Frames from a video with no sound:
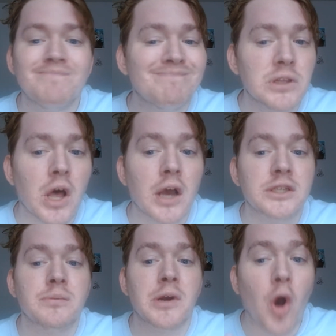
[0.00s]
belongs
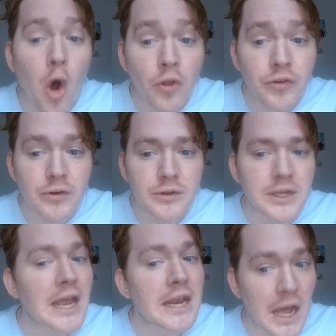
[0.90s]
to my alters
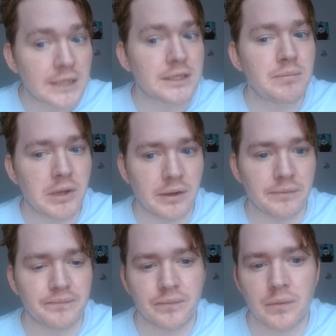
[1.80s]
and not to me.
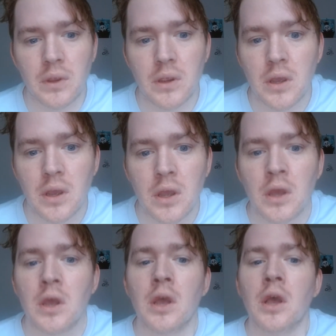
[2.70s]

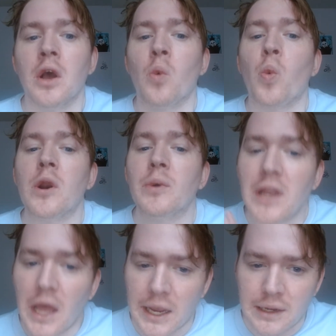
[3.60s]
What I would
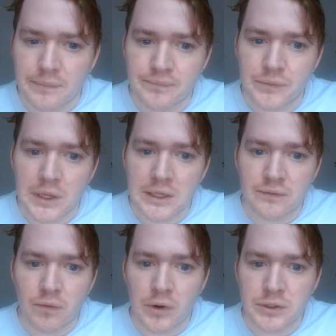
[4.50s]
like is
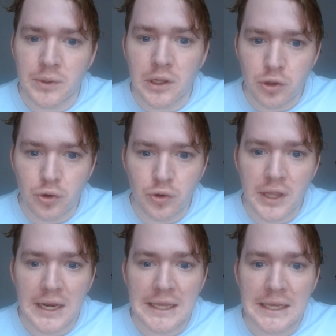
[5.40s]
for it to include
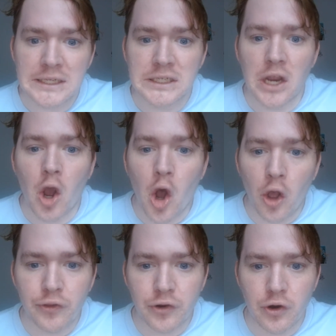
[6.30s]
that each
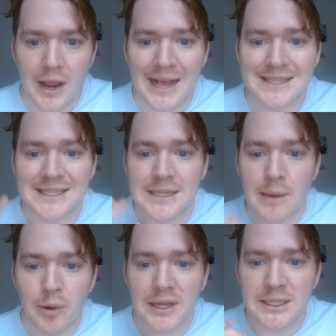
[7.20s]
alter has
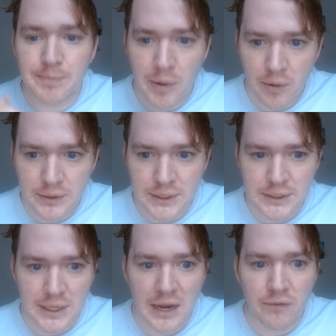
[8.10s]
separate
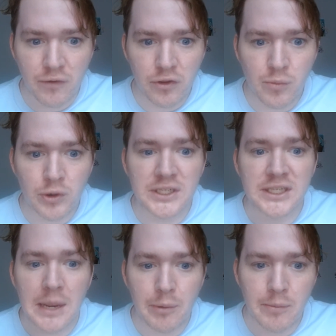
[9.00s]
experiences and furthermore
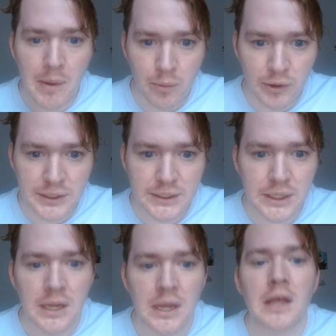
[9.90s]
separate memories,
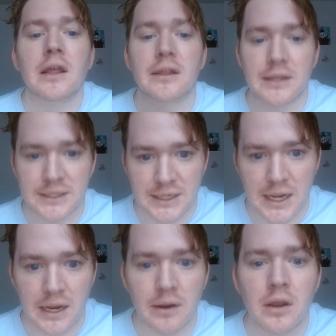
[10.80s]
like they
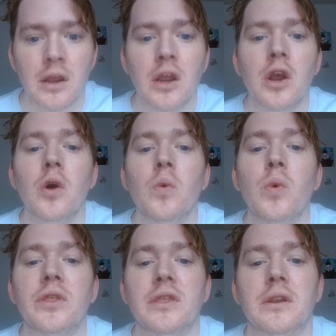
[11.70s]
say,
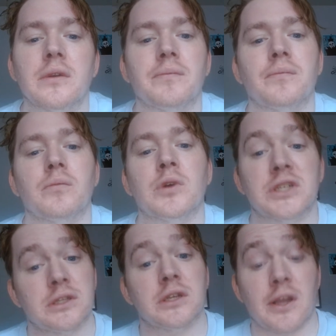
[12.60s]

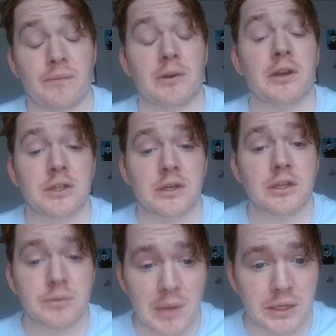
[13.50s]
which the definition
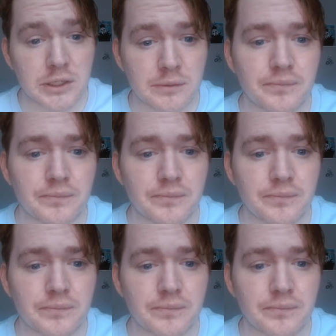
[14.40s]
does mention.